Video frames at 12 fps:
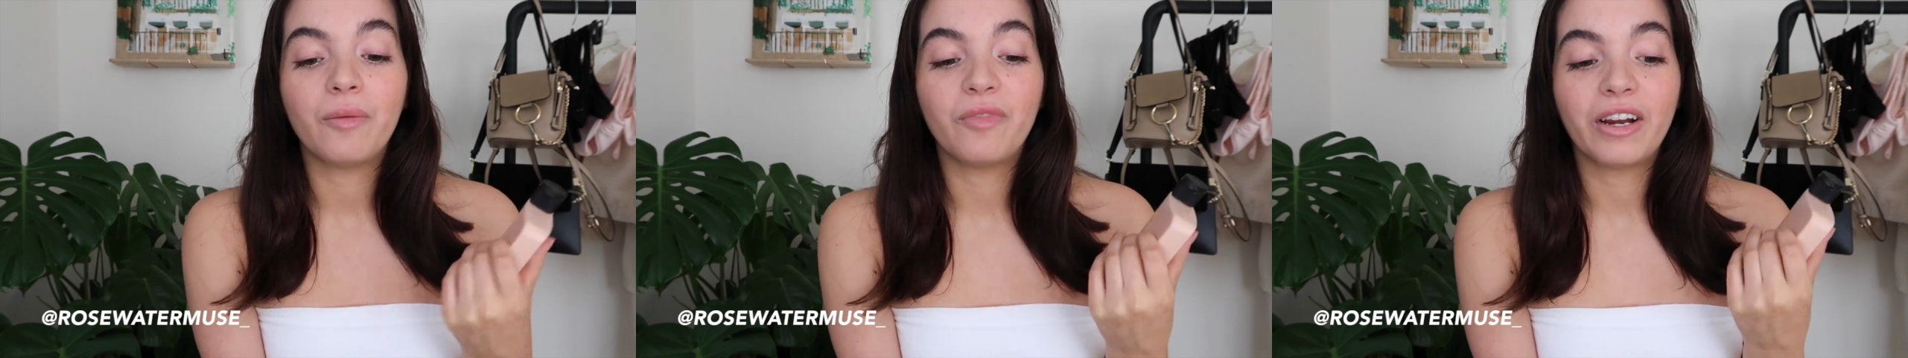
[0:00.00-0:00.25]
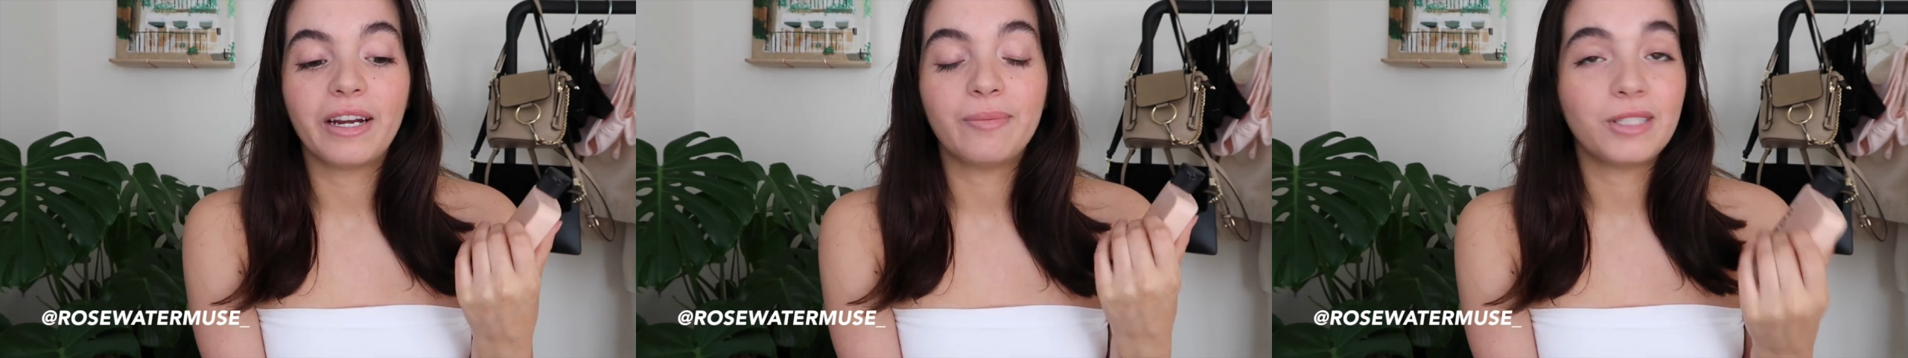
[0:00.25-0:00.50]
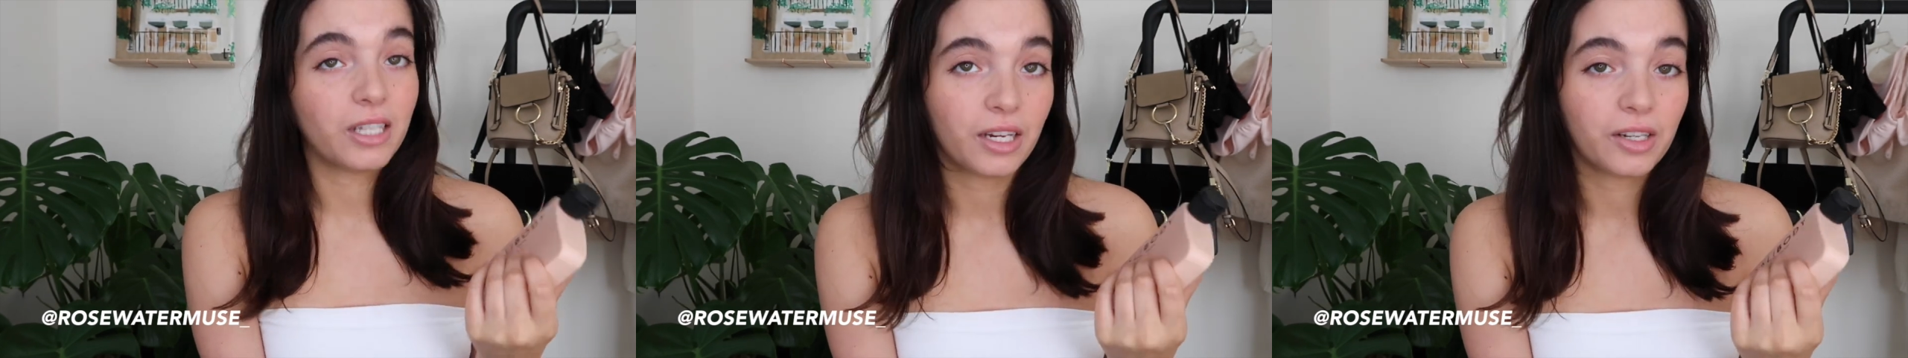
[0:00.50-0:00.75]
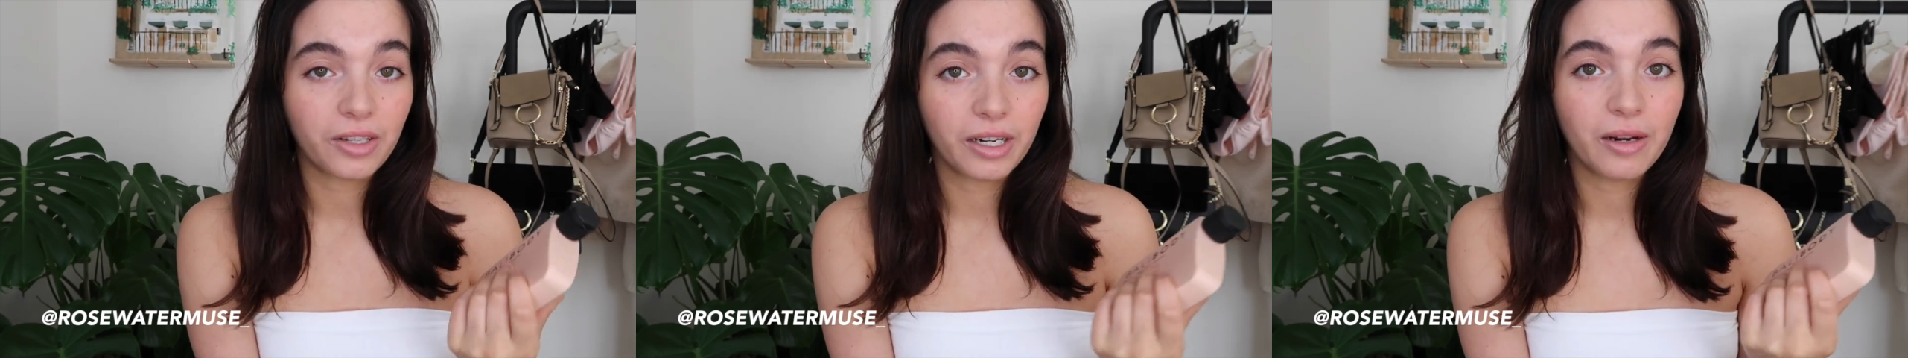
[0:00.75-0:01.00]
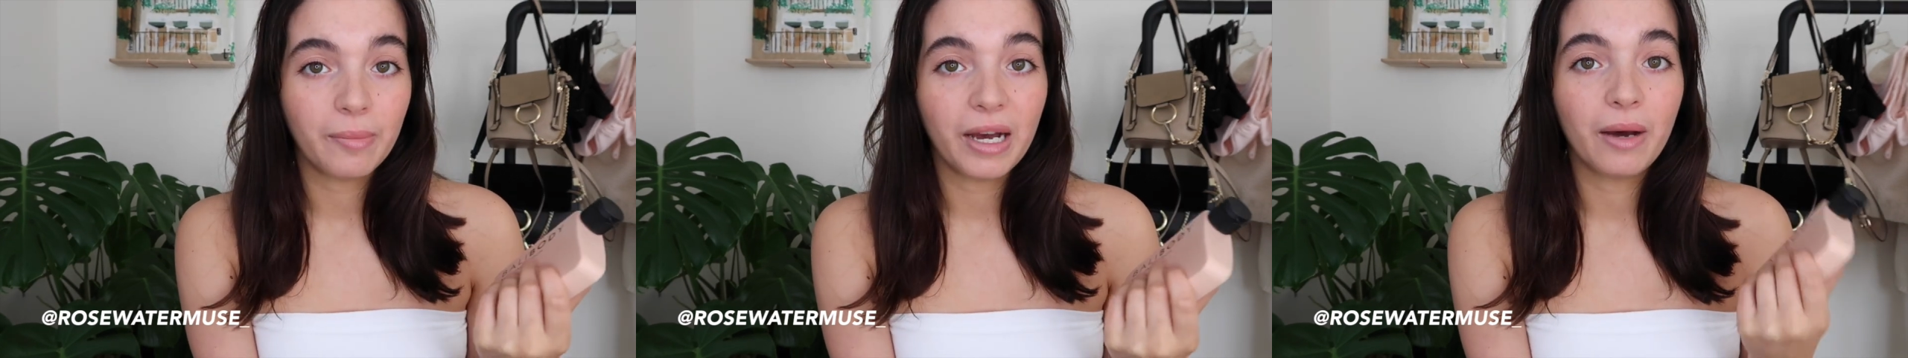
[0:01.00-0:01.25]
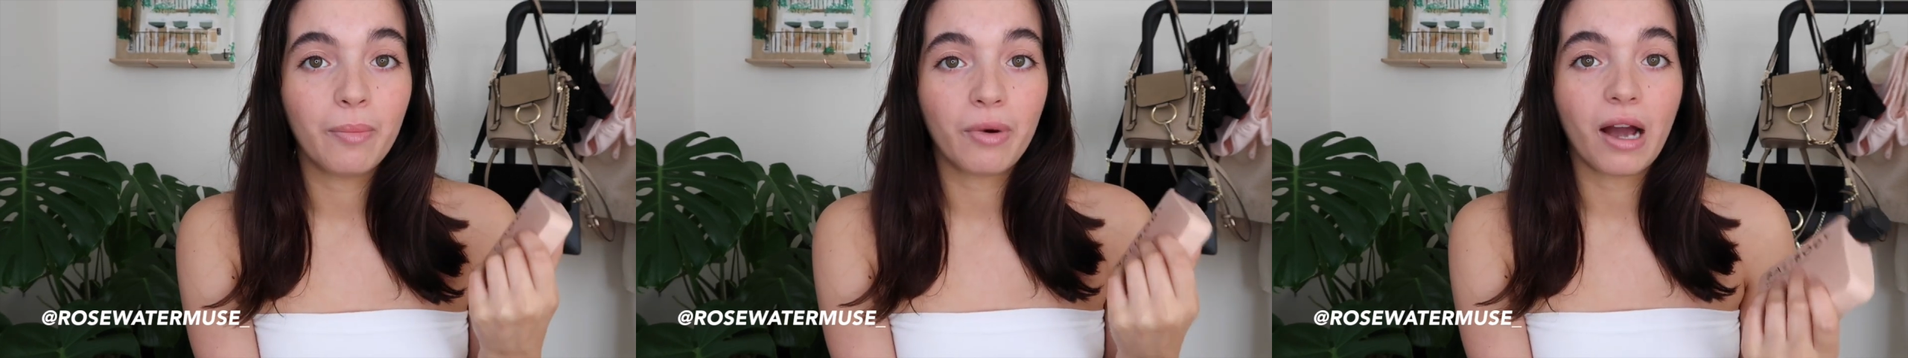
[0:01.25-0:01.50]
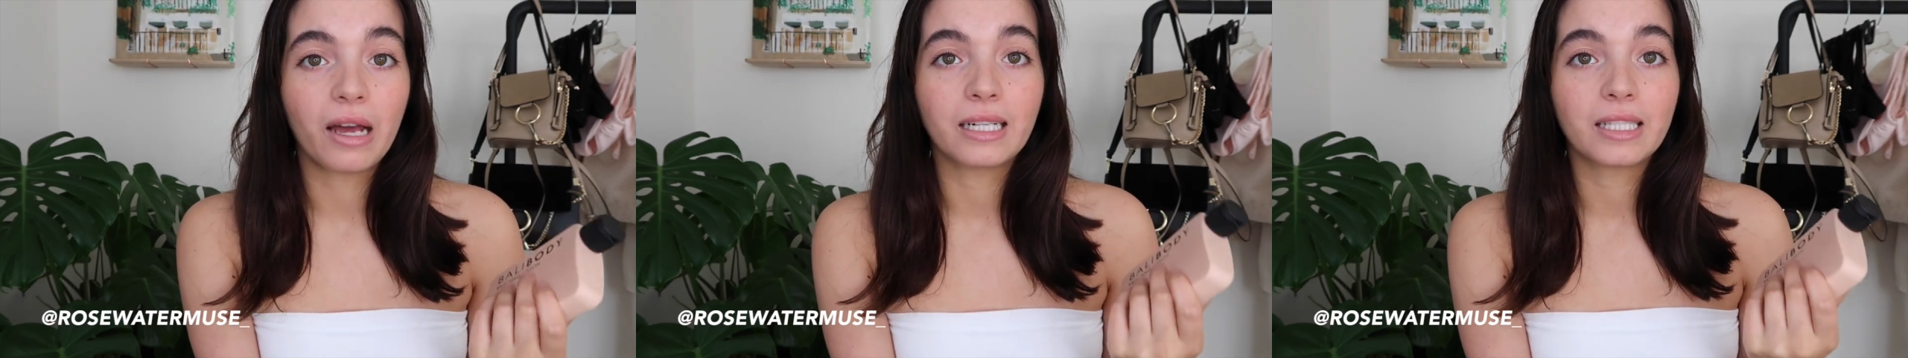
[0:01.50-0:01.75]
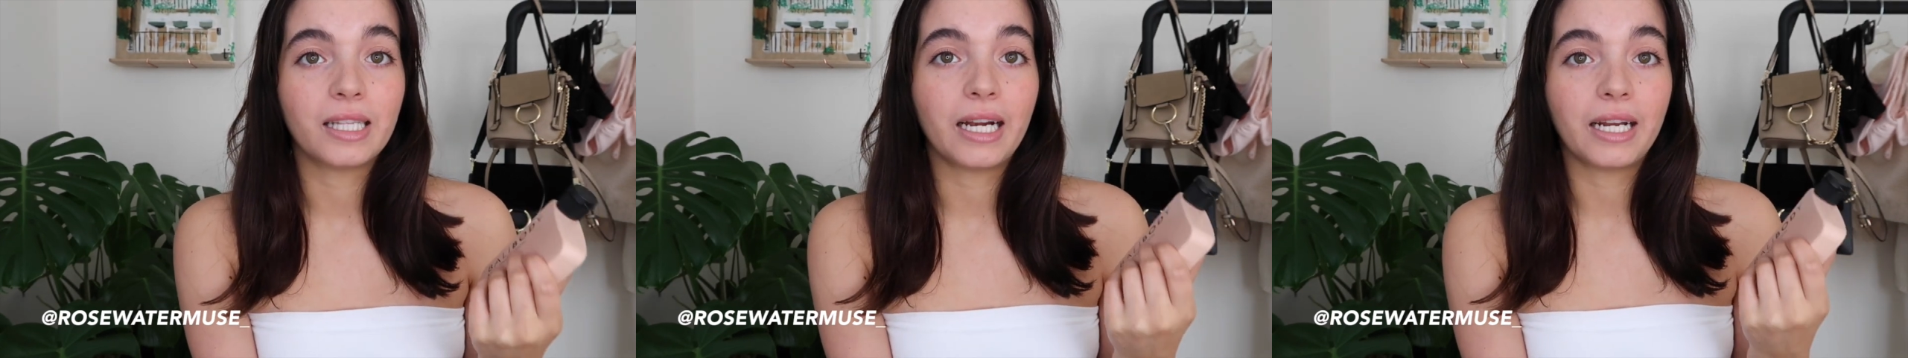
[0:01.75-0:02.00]
very particular about
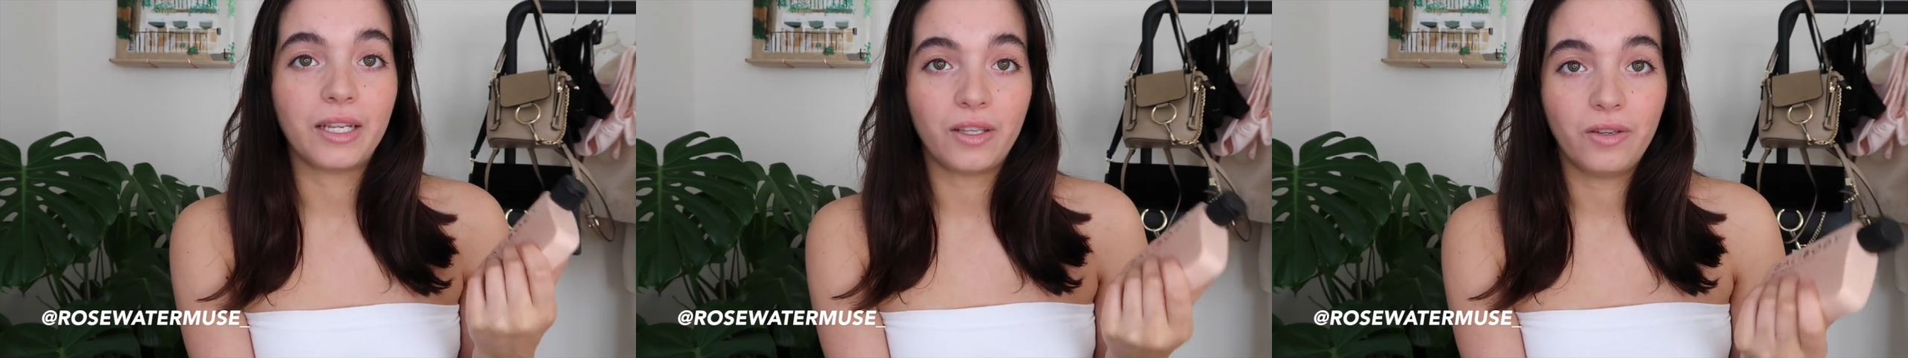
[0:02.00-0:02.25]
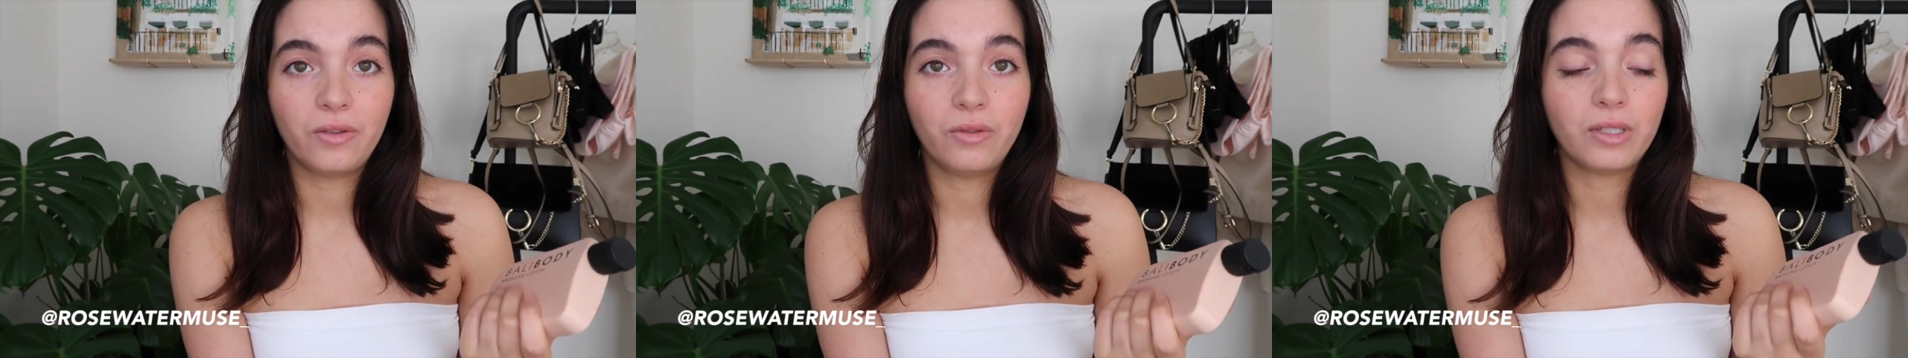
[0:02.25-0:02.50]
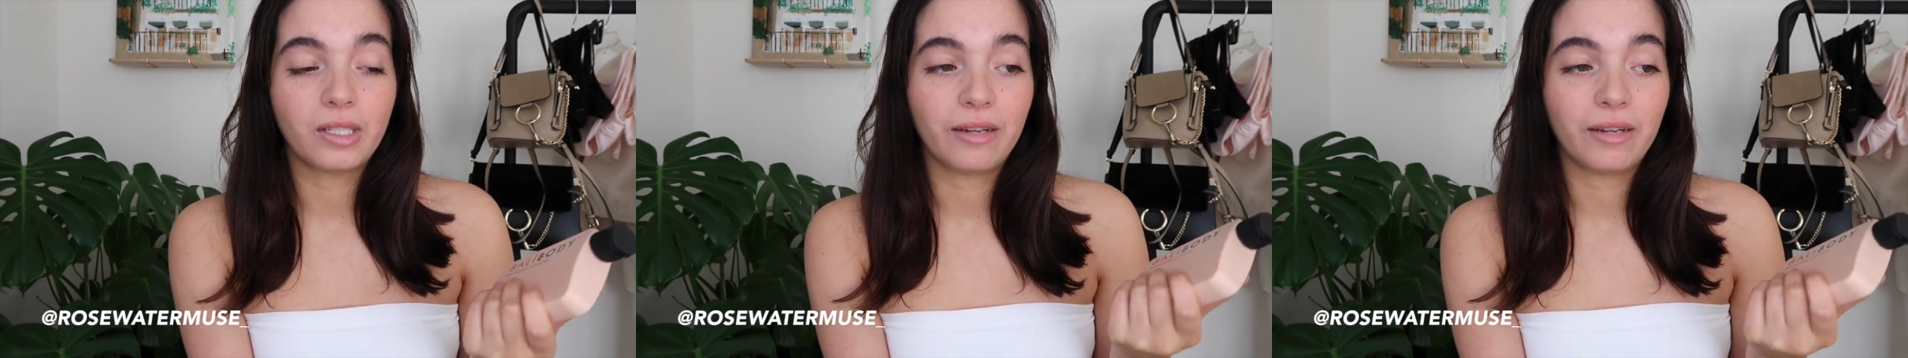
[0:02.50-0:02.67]
products that I use.